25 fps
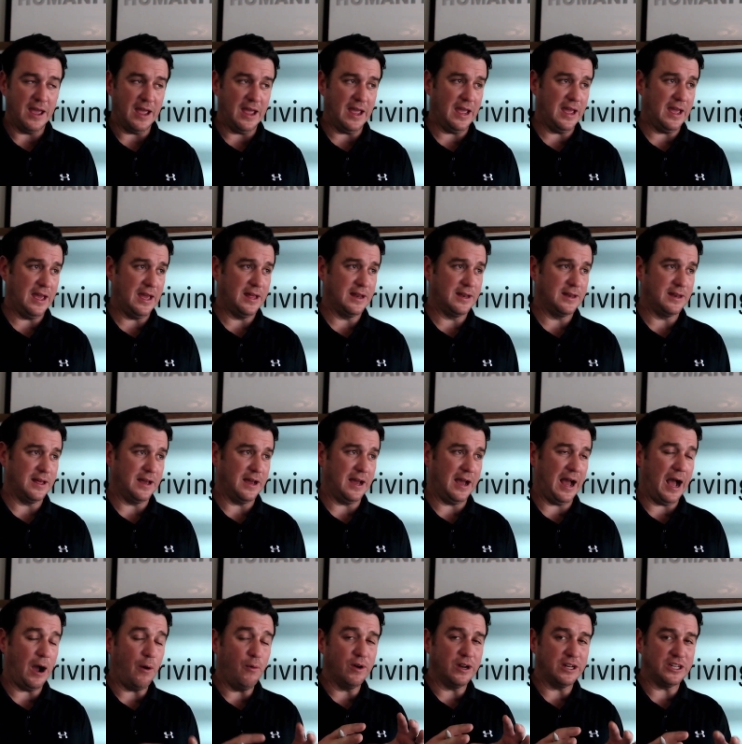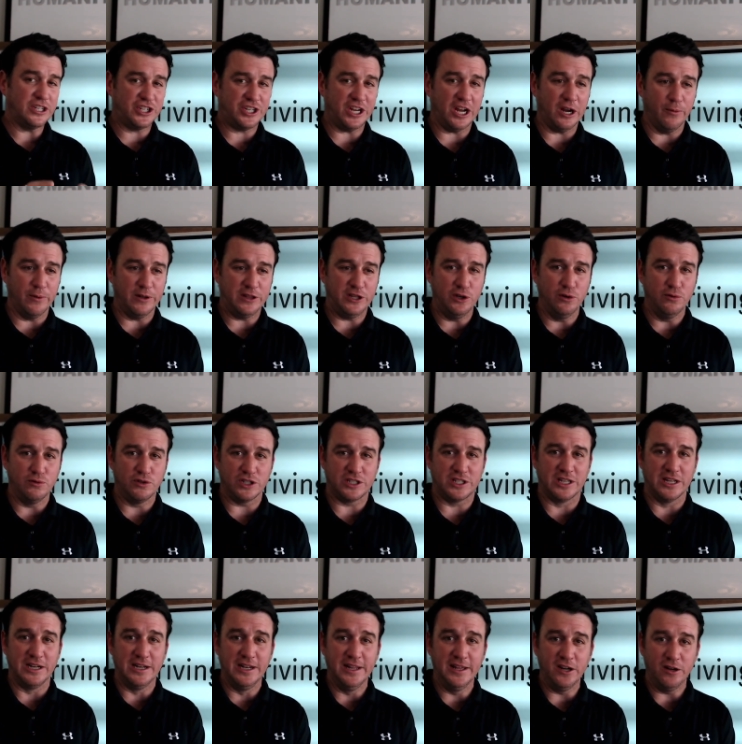And I want to share with you
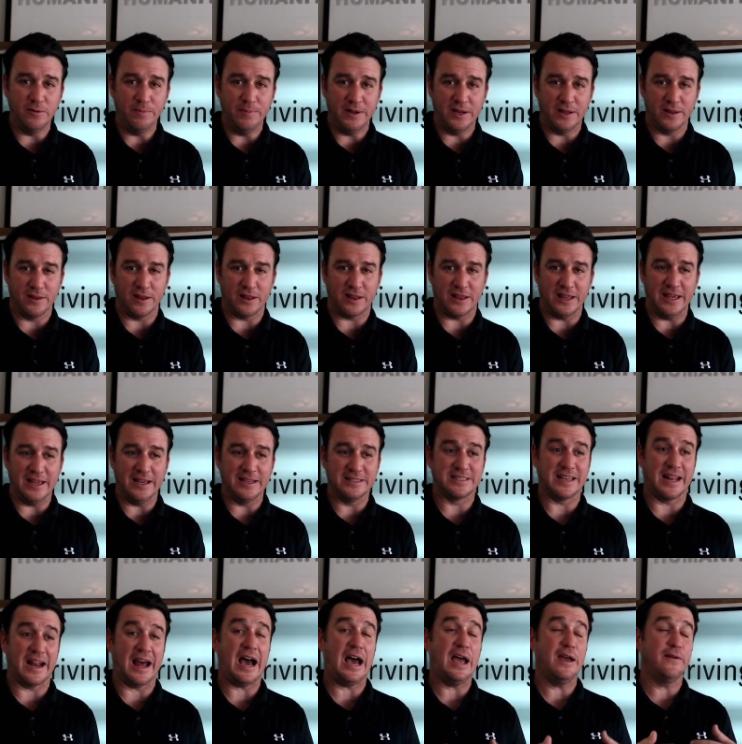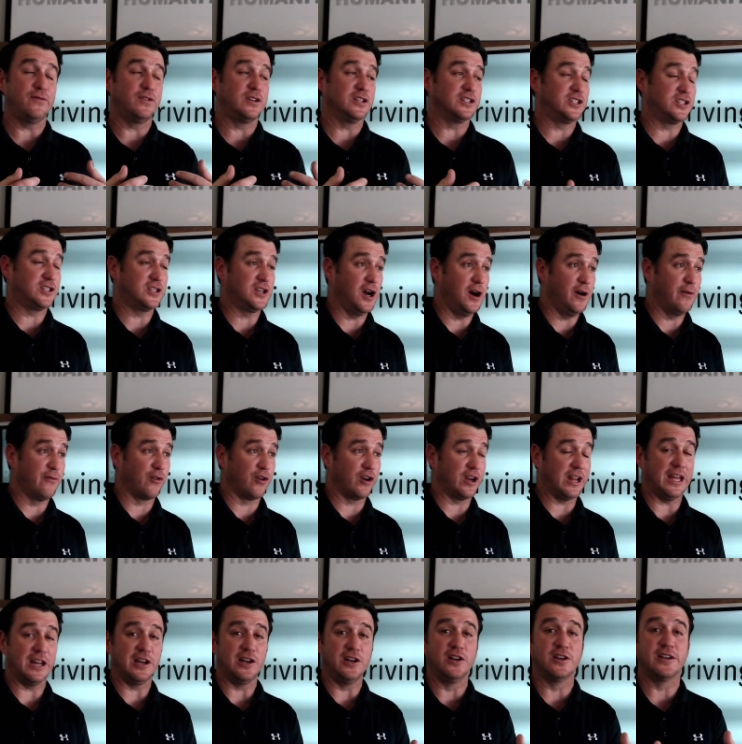just a little bit of the things that I've
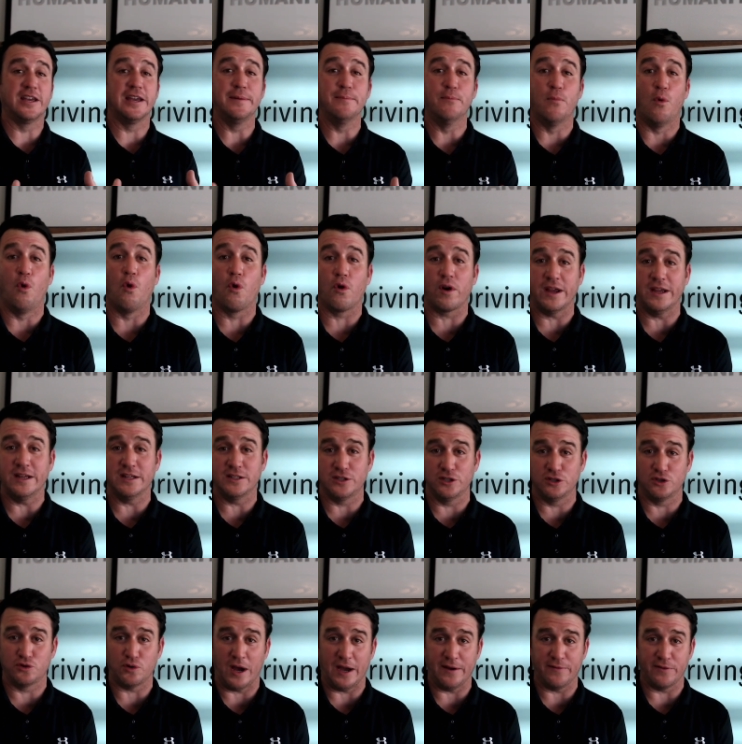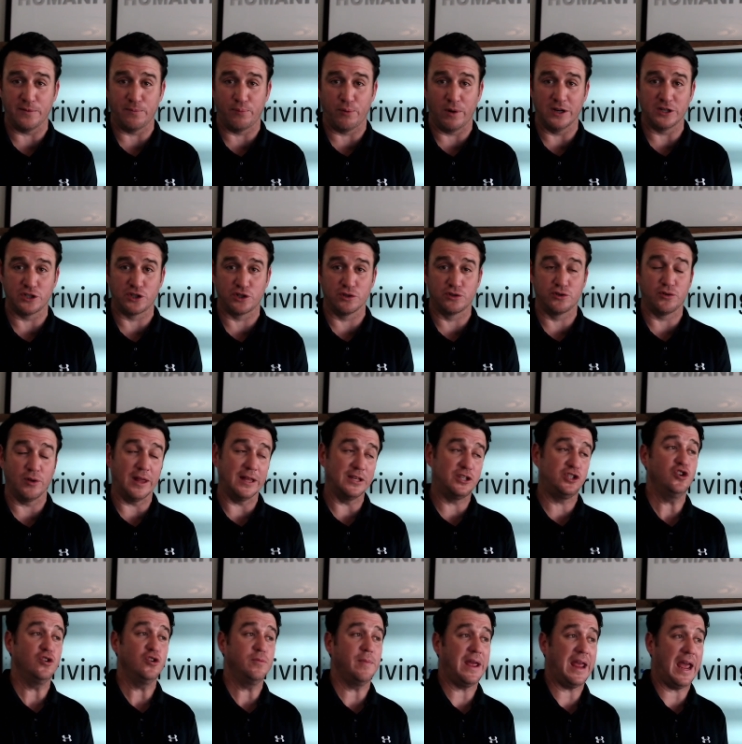discovered in looking more into driving pressure so
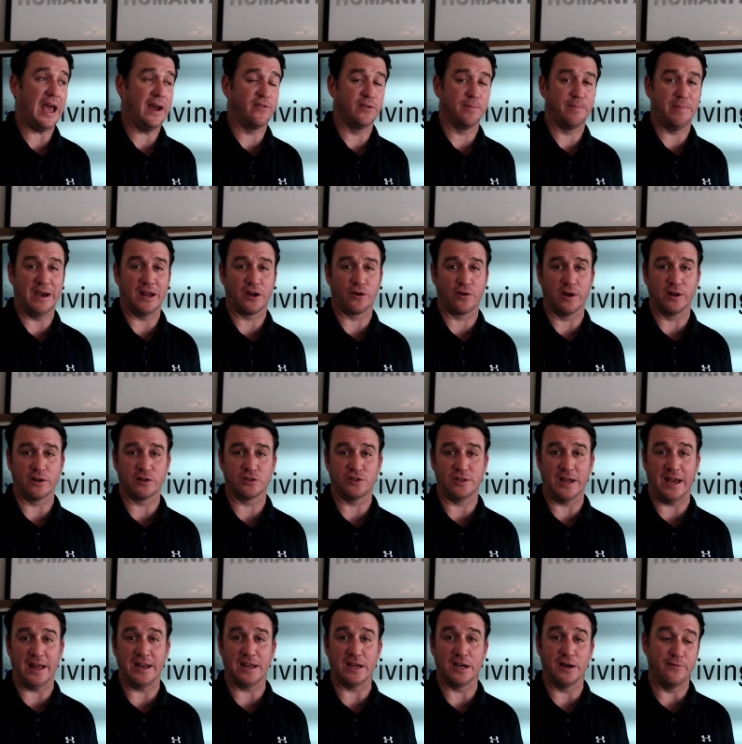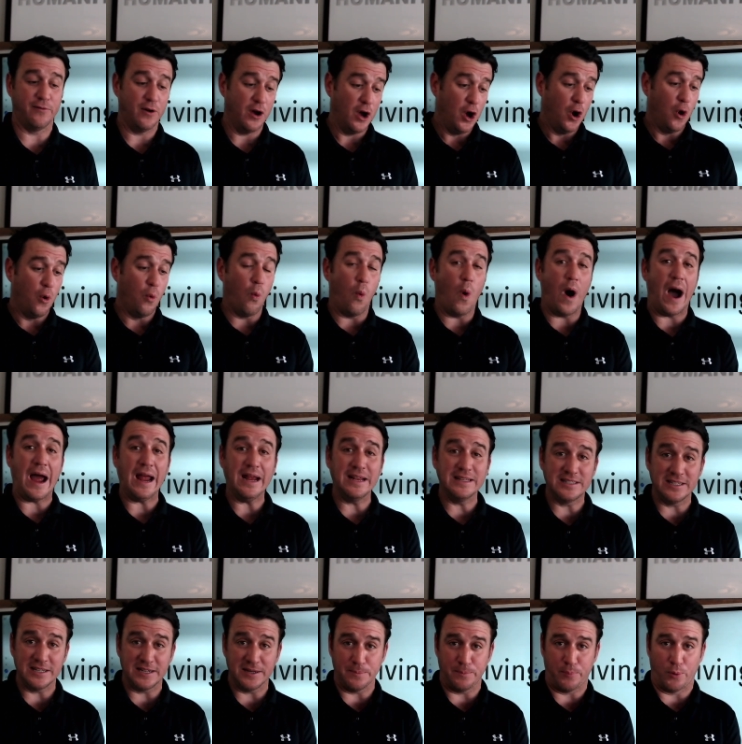that you may have a better understanding of why
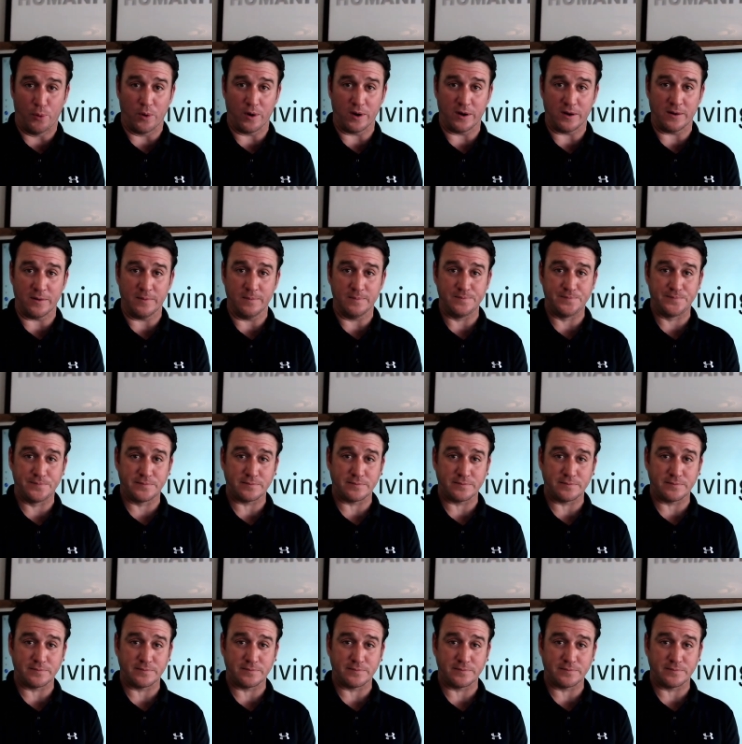is it important